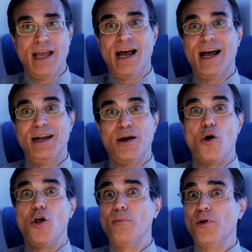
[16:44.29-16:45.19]
and
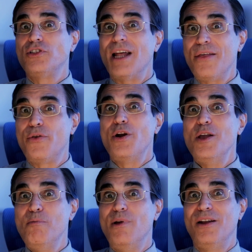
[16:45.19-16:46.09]
almost
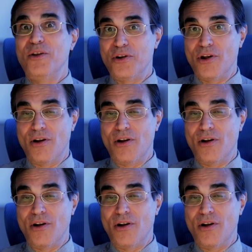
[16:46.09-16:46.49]
$3 billion.